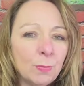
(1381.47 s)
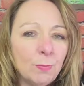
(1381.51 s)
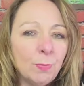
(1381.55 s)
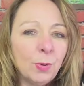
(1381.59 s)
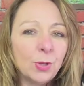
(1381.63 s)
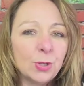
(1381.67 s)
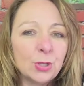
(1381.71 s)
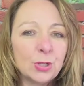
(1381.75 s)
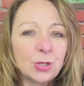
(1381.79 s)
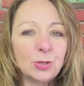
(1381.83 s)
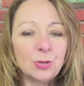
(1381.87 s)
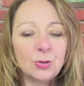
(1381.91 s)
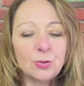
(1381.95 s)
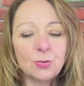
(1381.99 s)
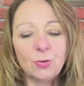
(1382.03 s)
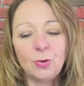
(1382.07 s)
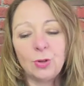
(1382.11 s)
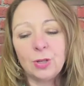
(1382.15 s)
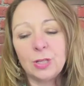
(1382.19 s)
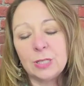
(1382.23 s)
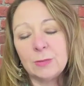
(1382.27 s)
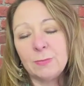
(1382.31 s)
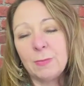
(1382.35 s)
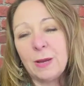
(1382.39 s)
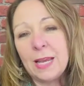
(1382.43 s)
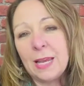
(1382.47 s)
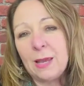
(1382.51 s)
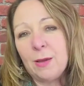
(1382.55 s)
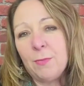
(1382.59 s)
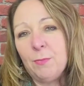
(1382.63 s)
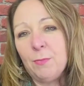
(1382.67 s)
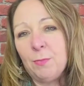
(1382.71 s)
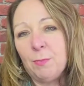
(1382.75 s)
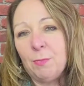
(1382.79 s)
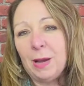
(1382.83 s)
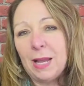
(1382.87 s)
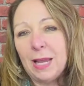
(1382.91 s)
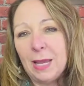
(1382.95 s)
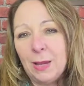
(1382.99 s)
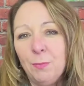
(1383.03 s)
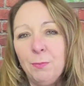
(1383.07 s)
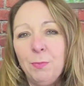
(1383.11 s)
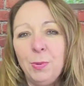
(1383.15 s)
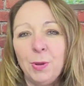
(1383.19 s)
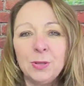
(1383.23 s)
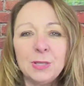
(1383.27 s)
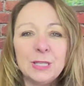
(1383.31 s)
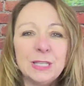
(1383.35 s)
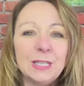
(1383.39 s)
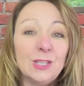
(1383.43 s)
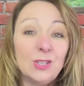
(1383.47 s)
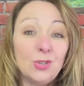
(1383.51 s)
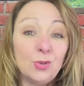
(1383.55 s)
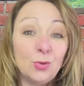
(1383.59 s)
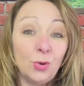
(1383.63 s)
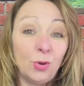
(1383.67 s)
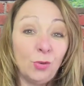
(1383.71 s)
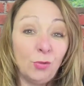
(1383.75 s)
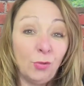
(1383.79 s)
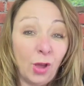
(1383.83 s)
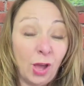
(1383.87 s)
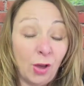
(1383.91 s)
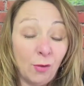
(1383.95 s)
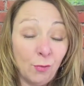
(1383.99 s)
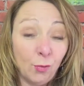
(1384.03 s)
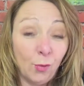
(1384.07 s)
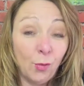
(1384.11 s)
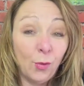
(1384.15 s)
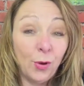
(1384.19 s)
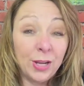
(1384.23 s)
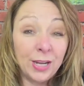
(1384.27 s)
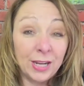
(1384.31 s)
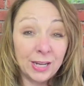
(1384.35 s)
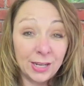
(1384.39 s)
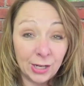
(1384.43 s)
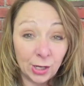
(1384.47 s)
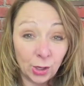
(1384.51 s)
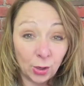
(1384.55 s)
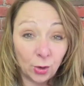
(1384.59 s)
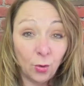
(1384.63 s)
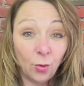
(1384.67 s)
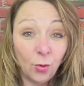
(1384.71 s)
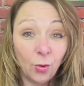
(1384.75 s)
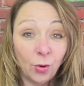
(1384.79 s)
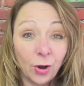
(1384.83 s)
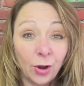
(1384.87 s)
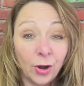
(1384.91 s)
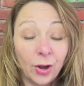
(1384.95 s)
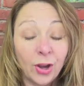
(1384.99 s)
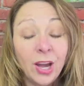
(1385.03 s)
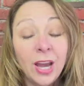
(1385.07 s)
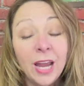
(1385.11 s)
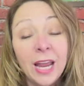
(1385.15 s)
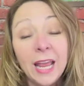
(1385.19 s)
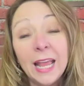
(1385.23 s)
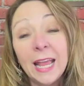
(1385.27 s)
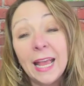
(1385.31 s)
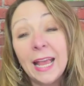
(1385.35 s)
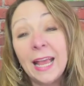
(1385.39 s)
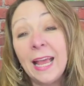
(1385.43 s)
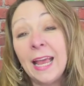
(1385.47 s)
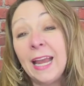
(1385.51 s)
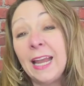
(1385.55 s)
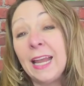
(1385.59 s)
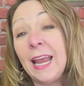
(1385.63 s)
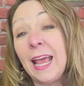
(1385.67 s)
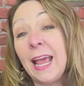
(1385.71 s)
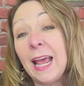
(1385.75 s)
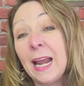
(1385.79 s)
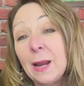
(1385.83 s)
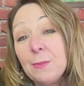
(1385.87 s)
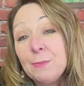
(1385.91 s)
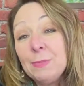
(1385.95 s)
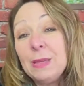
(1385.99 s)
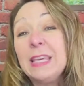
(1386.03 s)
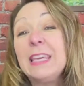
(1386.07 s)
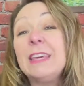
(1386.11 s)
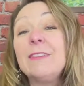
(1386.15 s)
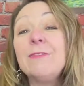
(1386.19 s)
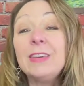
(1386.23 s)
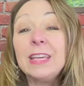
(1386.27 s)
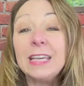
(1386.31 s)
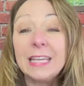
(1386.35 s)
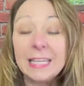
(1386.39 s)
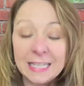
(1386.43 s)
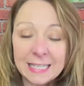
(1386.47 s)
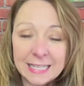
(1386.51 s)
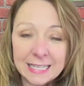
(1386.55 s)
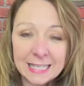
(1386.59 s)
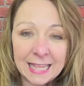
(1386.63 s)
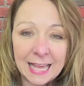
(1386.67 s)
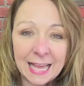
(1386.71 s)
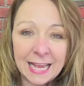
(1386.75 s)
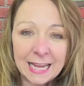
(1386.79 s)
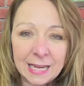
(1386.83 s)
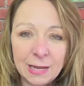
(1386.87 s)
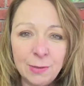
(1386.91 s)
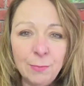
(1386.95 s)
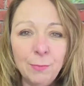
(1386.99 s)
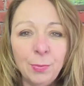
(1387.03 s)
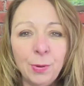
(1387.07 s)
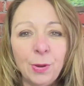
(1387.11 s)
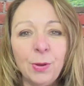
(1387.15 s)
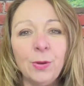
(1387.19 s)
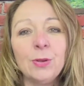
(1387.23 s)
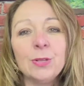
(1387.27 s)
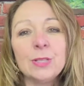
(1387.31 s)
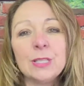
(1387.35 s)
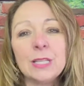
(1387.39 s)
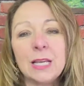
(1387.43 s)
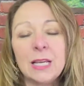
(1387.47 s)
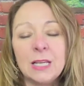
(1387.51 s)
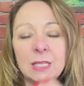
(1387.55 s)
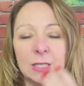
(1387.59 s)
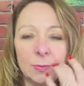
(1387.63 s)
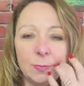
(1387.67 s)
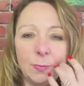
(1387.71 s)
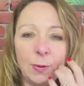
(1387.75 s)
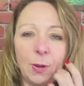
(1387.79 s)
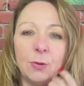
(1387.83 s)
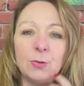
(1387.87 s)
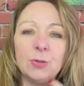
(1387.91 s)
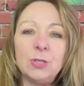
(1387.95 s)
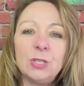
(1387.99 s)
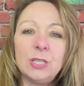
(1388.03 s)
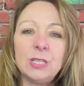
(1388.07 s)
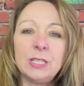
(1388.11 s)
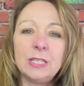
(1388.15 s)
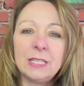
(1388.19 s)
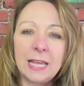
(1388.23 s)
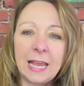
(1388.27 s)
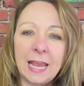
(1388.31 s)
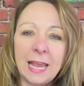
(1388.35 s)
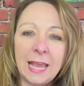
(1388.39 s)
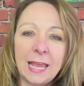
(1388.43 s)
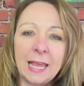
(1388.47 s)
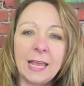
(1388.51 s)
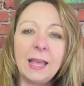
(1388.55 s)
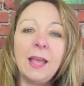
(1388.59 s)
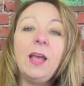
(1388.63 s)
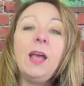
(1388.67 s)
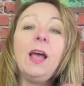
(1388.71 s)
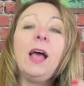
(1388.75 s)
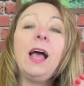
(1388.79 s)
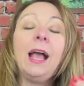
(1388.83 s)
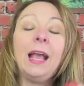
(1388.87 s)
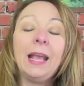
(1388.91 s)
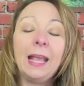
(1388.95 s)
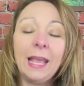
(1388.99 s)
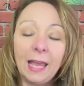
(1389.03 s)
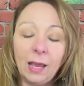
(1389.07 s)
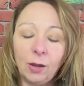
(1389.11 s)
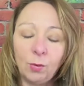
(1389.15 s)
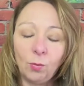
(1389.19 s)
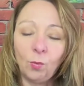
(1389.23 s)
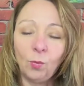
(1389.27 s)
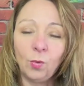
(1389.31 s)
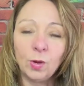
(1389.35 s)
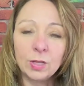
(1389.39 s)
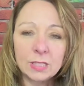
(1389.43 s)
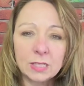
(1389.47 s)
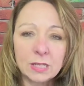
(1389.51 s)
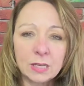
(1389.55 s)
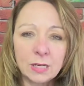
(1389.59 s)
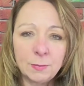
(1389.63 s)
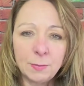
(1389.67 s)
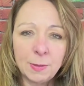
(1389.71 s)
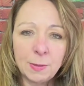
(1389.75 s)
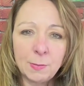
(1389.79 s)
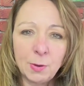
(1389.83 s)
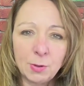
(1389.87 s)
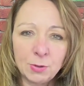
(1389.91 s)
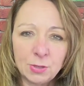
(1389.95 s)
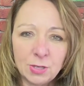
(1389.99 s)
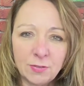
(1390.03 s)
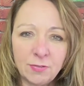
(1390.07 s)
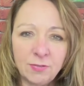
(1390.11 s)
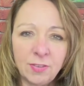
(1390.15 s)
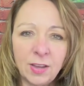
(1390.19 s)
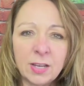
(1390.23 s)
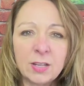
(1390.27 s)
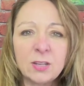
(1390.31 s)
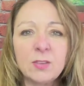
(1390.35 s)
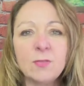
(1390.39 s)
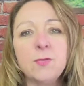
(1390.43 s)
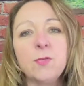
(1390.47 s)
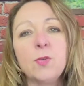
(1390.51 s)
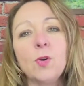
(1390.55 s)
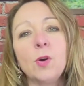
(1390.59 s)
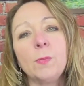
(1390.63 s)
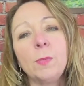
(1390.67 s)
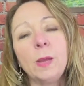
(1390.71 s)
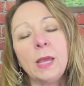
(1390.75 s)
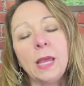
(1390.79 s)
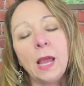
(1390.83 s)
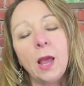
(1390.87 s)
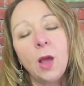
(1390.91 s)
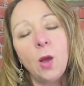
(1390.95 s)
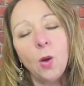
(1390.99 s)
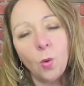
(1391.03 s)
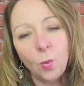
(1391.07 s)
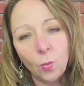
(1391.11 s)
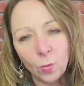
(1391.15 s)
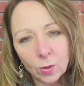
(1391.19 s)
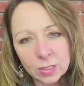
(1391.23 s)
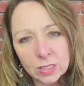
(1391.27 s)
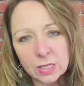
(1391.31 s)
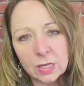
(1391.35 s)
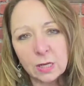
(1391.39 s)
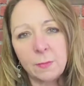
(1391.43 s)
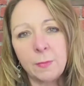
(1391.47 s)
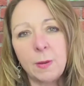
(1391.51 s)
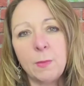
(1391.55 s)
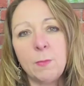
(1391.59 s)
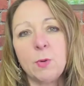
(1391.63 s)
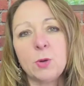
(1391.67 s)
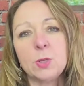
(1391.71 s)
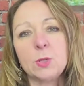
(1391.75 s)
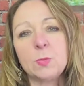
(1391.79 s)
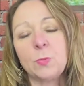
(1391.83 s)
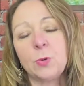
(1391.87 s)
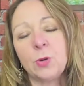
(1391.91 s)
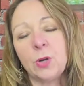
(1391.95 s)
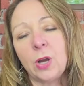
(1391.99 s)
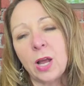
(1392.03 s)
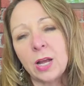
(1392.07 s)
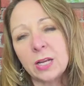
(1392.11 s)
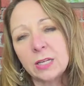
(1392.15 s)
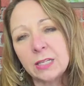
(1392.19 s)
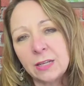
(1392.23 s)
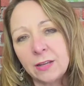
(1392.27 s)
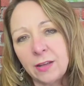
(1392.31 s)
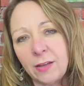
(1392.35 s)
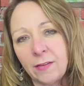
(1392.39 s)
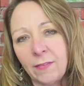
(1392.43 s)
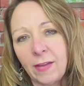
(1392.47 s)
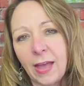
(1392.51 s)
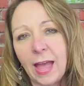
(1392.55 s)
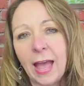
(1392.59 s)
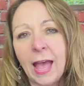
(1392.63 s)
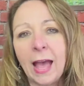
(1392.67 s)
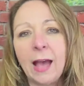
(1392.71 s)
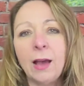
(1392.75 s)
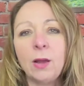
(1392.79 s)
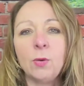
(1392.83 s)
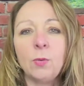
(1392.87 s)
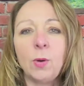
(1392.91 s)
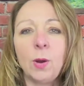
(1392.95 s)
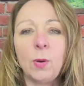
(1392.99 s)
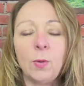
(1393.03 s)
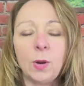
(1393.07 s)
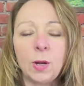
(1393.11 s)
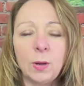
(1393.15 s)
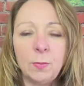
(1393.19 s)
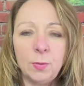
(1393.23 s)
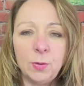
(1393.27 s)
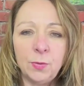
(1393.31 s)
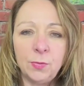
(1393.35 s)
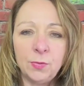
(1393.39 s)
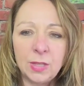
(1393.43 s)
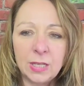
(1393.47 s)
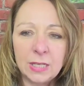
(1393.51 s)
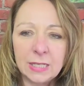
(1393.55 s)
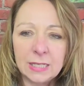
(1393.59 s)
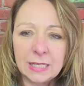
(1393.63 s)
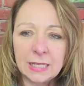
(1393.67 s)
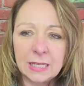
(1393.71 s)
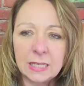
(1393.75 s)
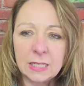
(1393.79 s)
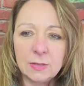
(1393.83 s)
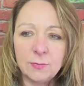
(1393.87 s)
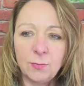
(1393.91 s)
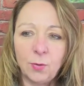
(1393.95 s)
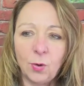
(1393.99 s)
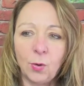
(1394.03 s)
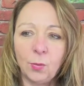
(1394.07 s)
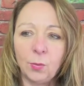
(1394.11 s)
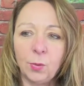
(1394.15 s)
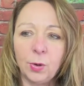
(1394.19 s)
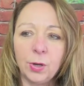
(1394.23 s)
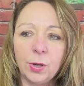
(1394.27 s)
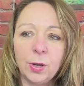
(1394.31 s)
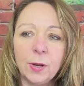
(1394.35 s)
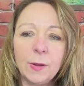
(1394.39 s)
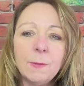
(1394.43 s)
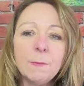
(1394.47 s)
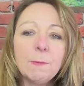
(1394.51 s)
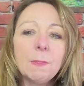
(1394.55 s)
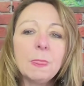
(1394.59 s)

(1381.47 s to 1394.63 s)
impulse control. Is my impulse is to avoid and ignore, and I'm giving into that impulse as opposed to saying, again, what's going to be most effective for me? What's going to be most productive? How do I want to move these things forward?